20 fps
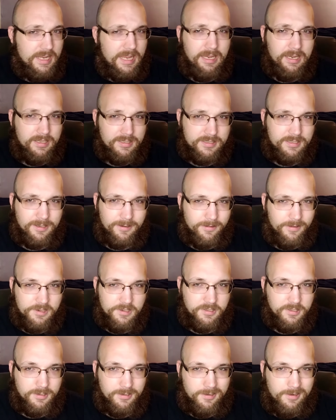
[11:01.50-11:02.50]
take it
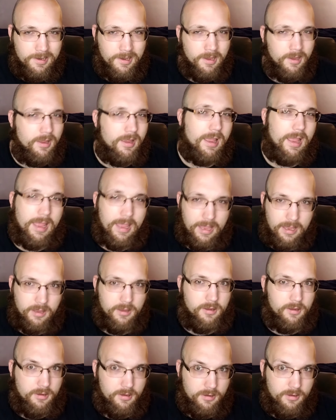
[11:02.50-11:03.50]
seriously
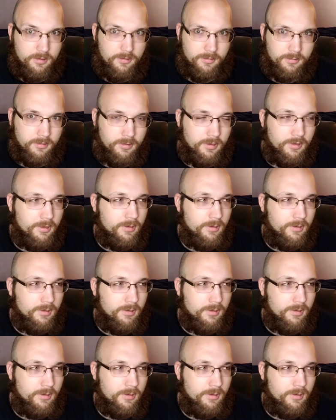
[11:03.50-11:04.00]
at all.